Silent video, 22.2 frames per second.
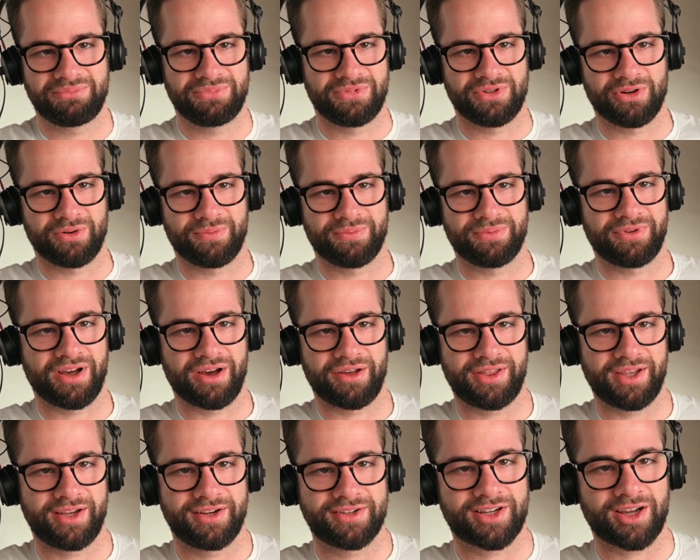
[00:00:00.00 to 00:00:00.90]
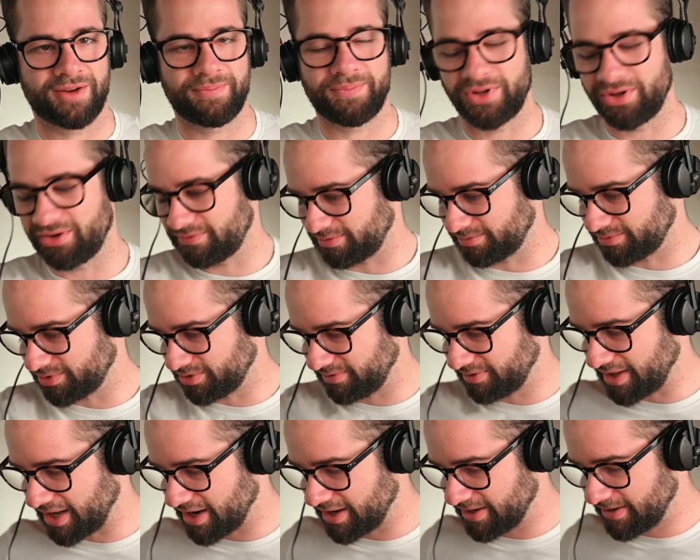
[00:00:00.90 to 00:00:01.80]
Nothing stopping you from
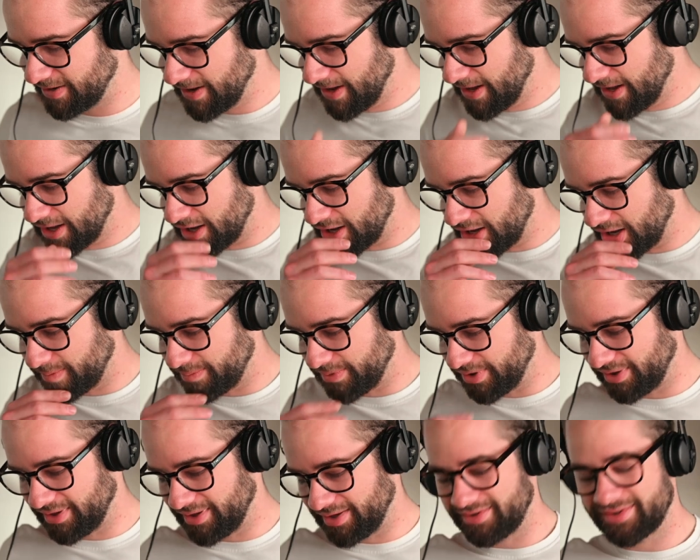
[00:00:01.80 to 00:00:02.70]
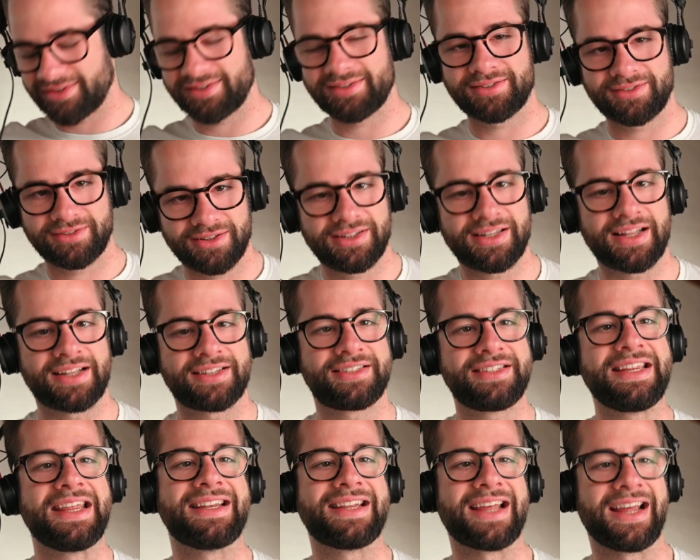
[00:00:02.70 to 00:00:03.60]
doing that, but that's
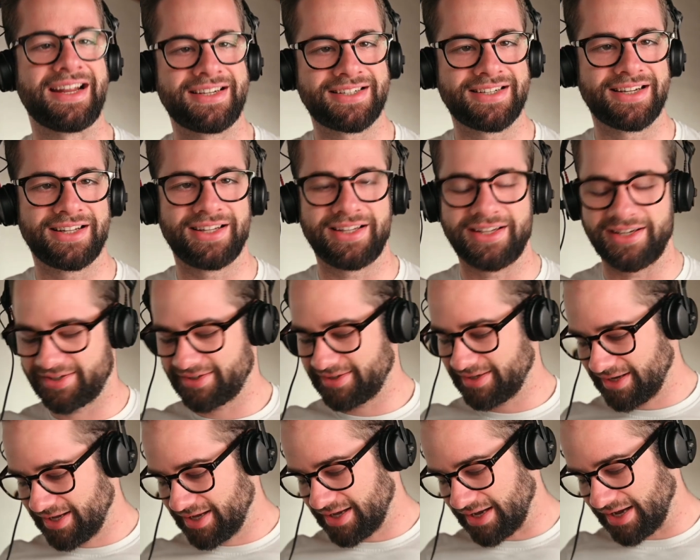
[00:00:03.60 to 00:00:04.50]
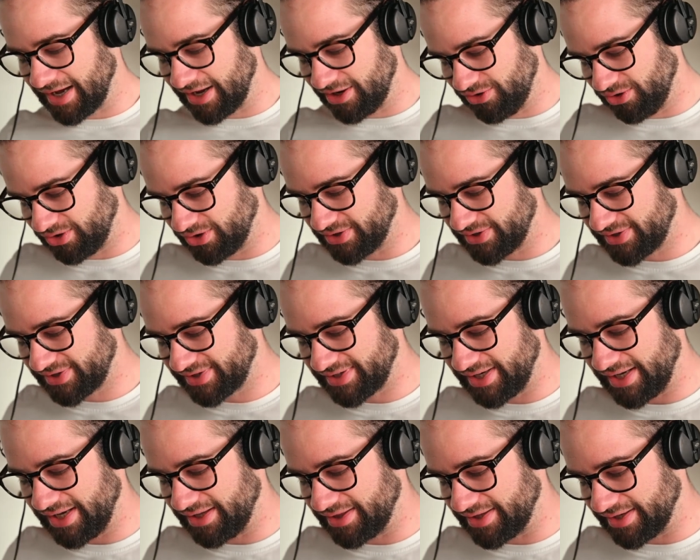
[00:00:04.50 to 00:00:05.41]
the intention at least. And you could
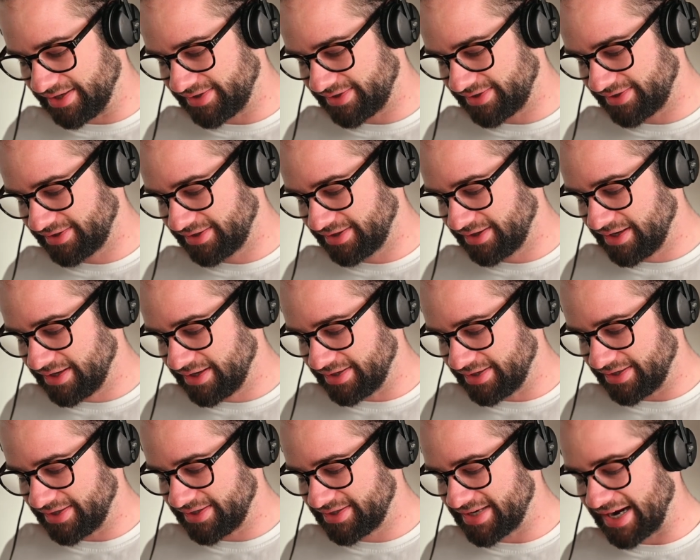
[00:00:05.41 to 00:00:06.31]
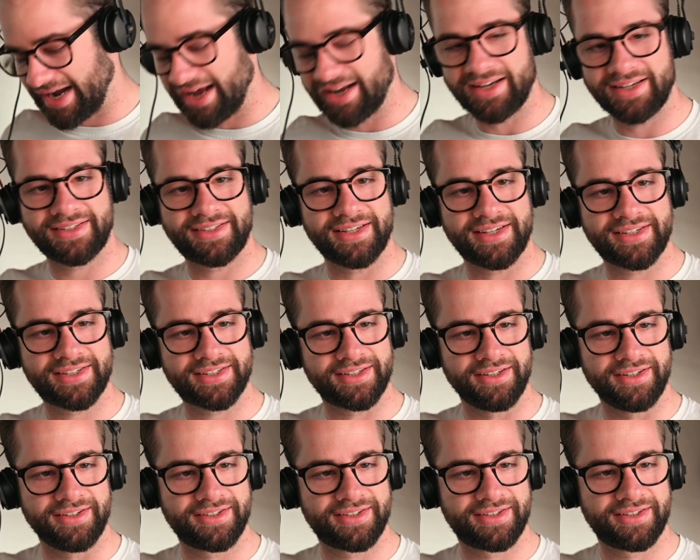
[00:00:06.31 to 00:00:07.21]
see this chat
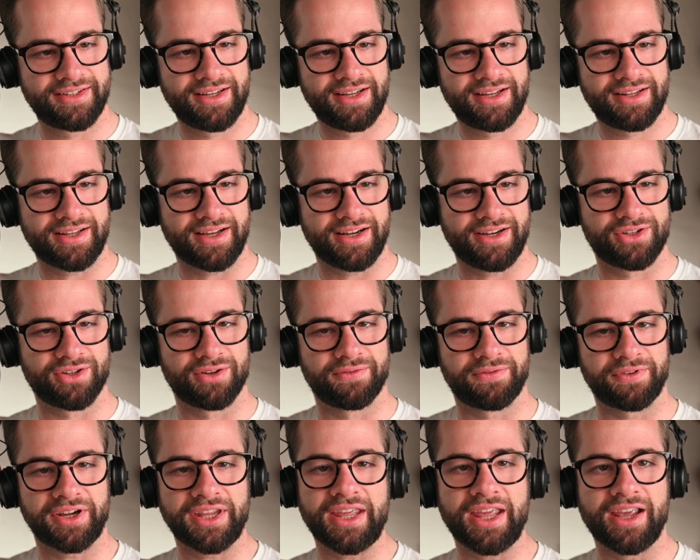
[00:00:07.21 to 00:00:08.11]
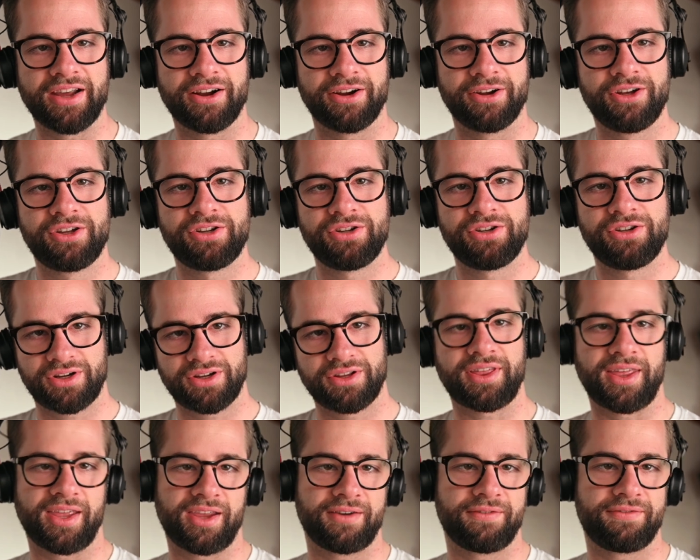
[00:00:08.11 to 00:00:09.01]
assistant that is over here. You could
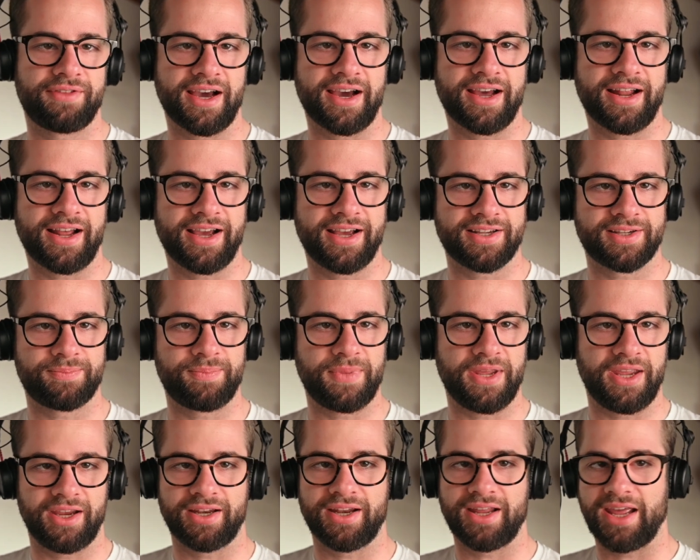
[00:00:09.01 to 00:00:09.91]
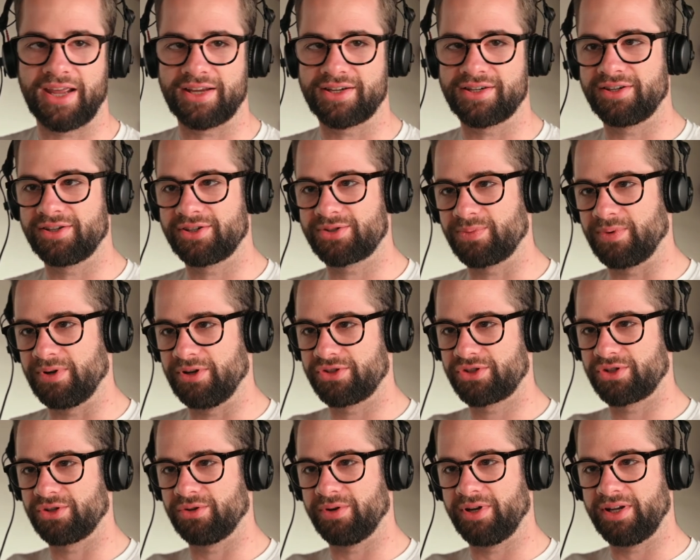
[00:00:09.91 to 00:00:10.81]
think of that as being an agent as well.
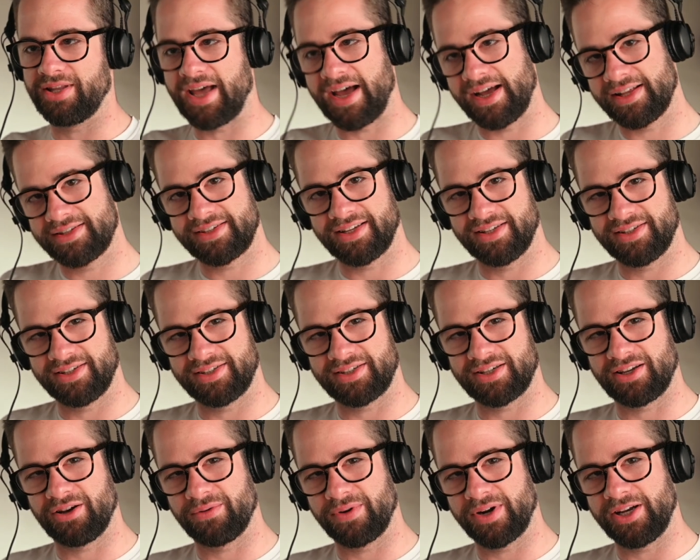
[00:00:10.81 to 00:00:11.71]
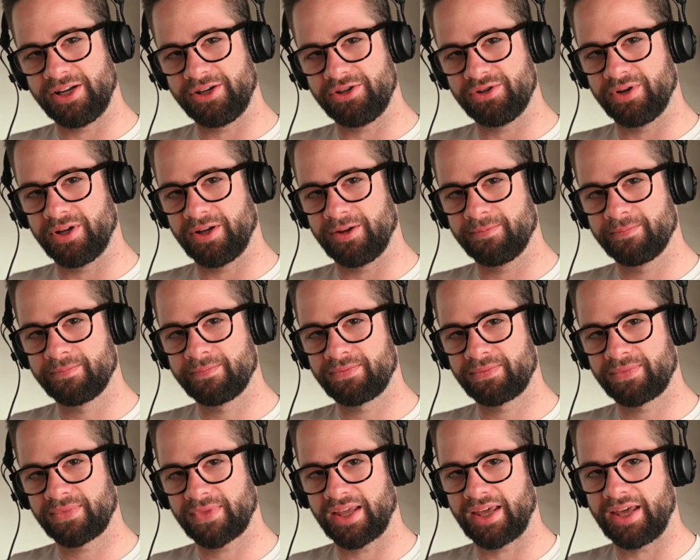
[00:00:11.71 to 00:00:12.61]
So in that sense, it's already doing
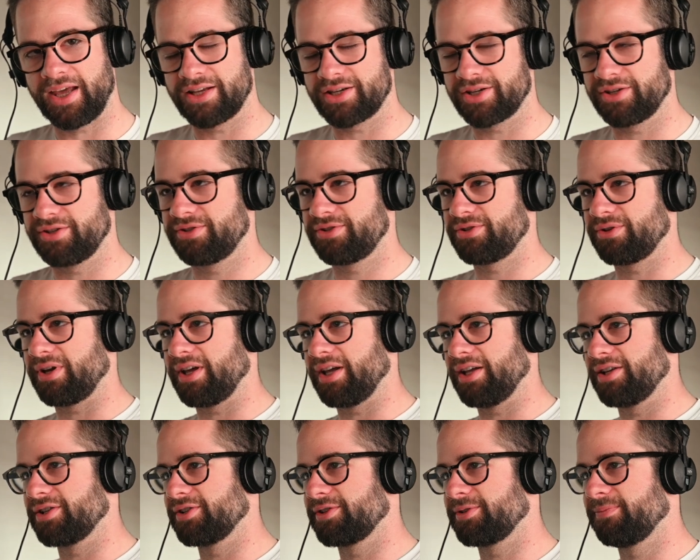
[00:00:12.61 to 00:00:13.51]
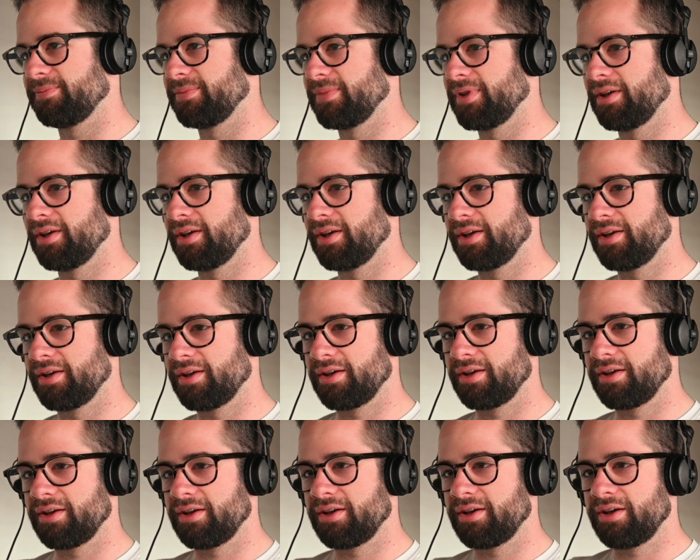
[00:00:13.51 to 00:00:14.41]
Agent2Agent.
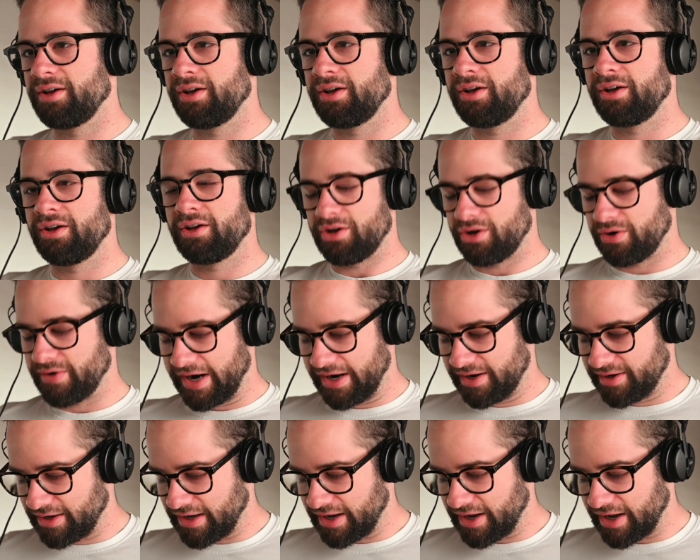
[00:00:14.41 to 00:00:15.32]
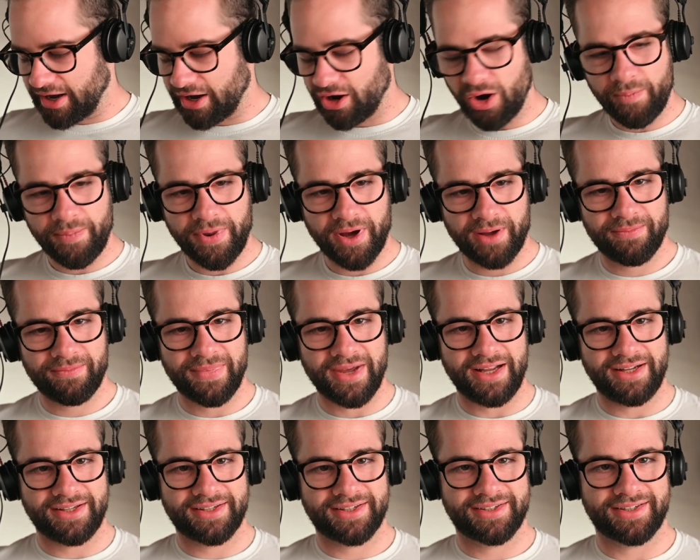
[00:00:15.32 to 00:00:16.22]
All right. I hope I
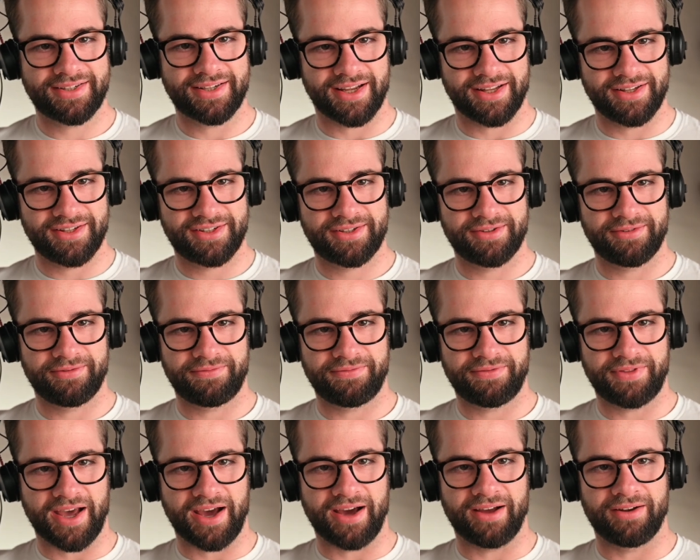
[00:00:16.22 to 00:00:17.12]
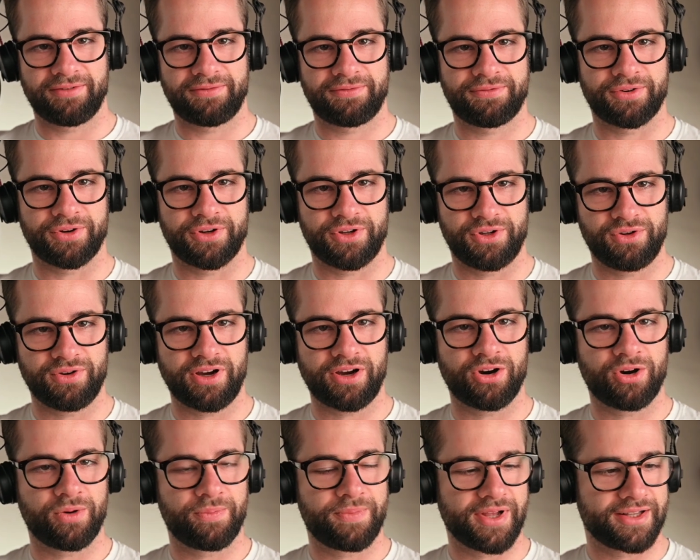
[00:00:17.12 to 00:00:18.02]
made sense of that for you. I
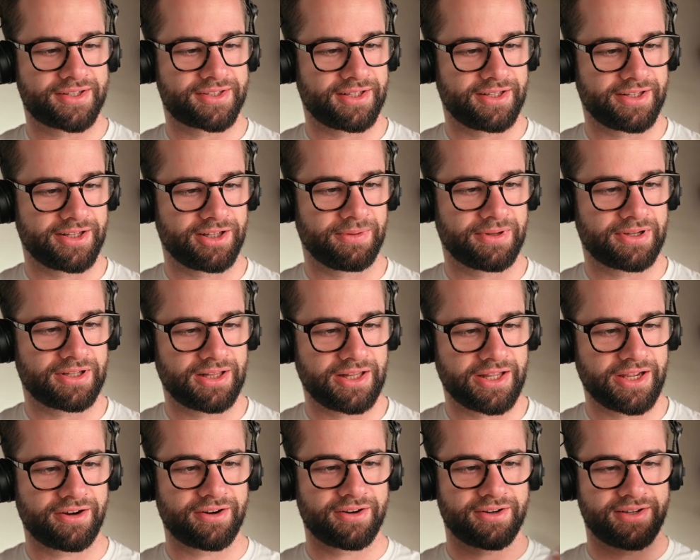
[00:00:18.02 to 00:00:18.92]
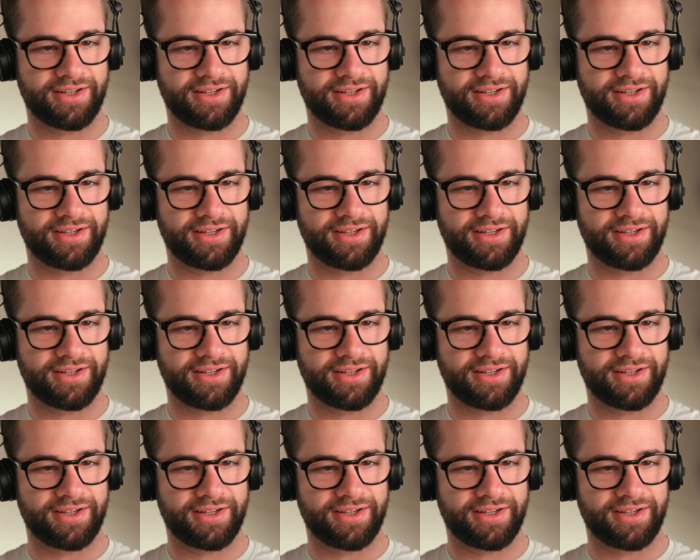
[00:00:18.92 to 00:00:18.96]
hope that's a little clear.